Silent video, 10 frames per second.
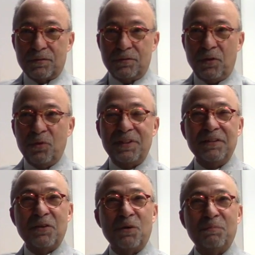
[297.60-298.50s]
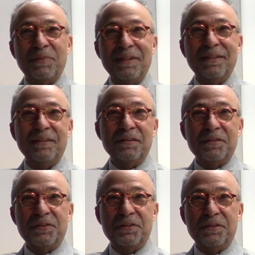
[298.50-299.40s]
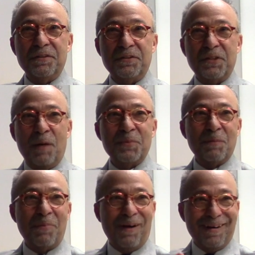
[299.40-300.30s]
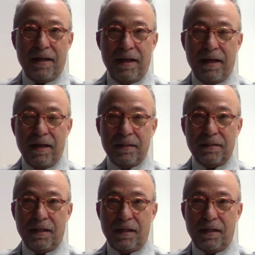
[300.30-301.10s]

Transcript: "Doti Topi Jamna Par, and